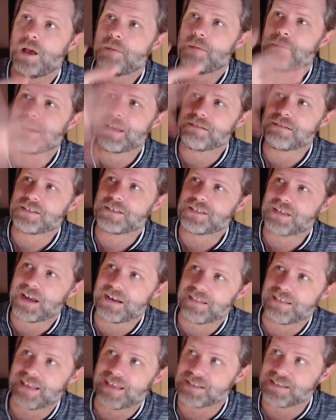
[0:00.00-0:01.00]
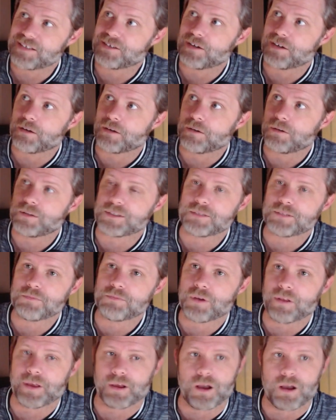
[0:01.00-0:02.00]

But outside of that circle, it's more like,